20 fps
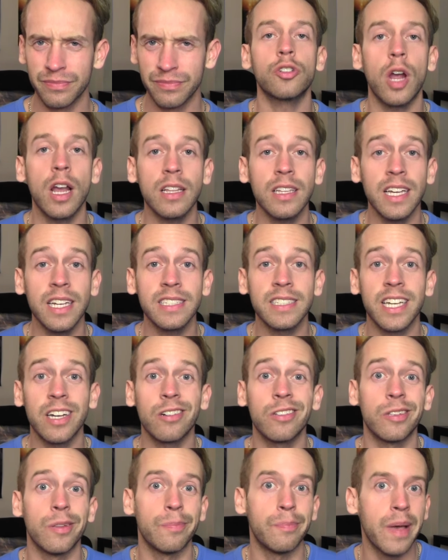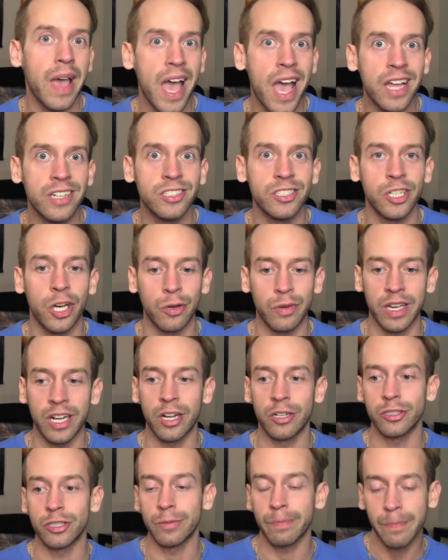Try lying down on the bed, you know, get
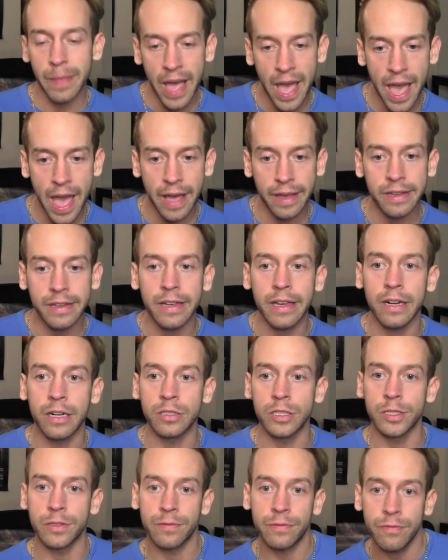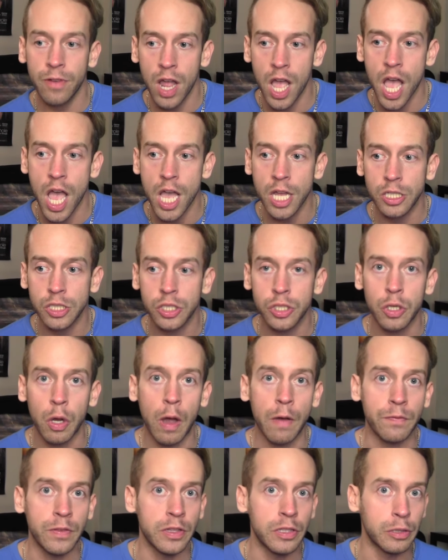on your back, get on your front, show
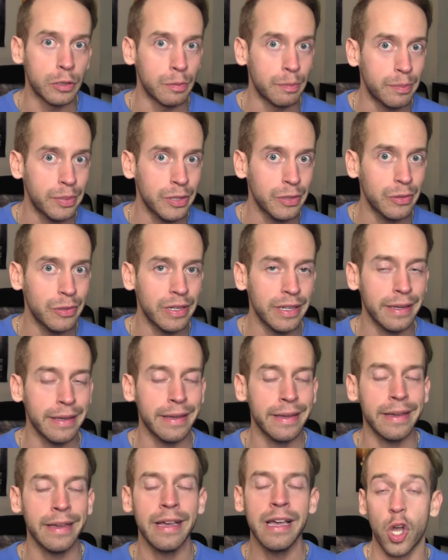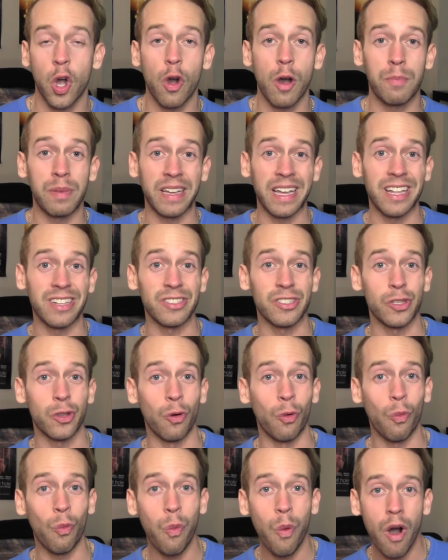off the little booty, go up against
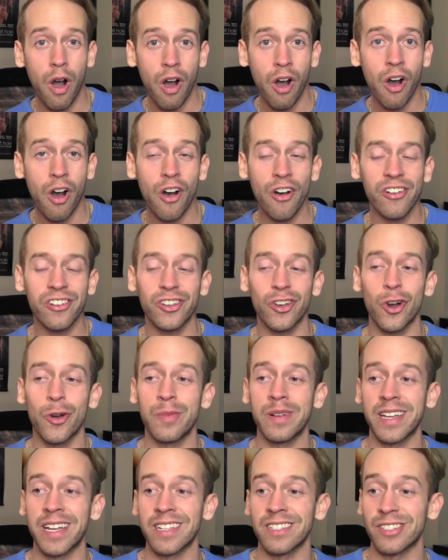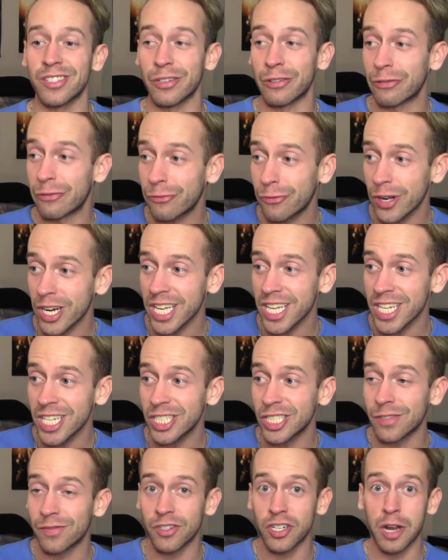the wall, go up against the
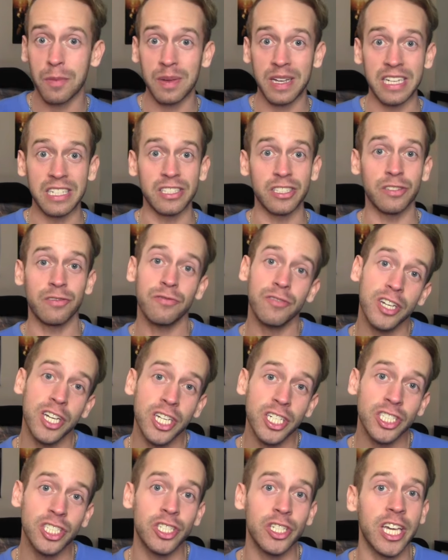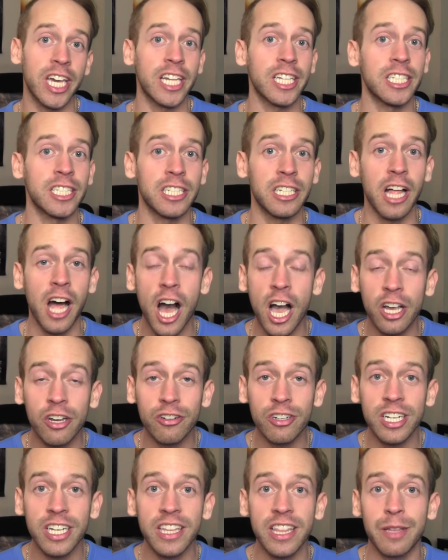fridge. If you're up against the fridge and you get a little
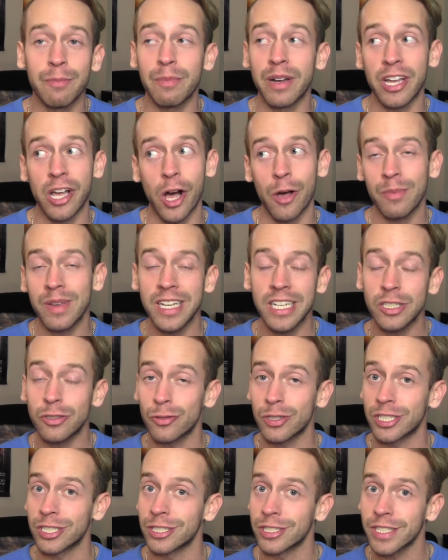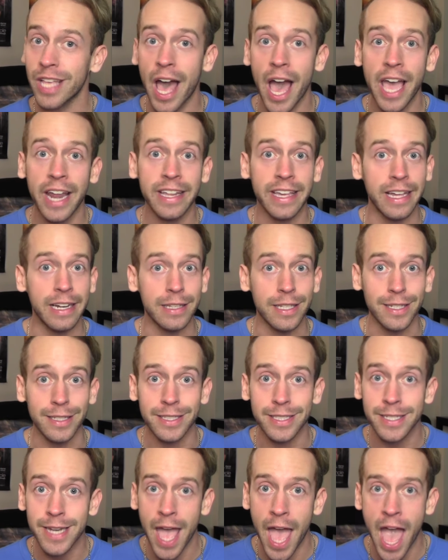hungry, then by all means, reach inside, get a little
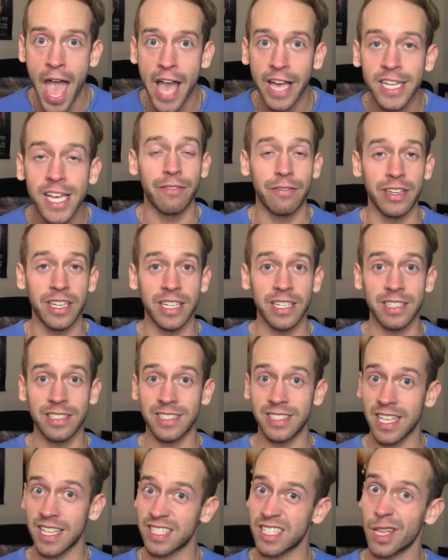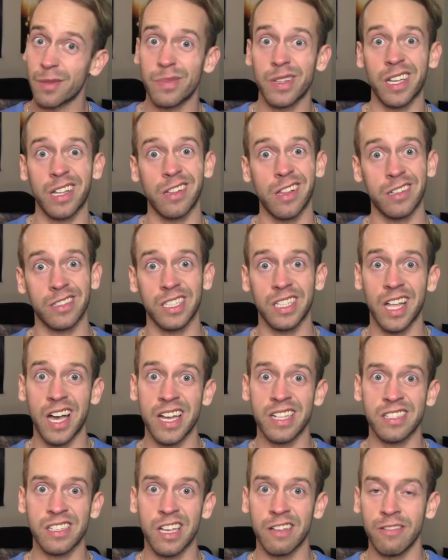snack. If he says something along the
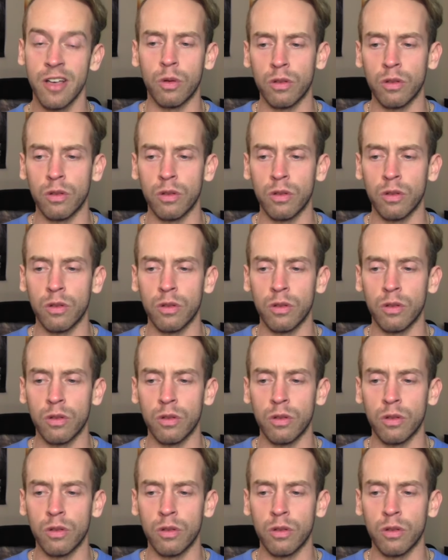lines of,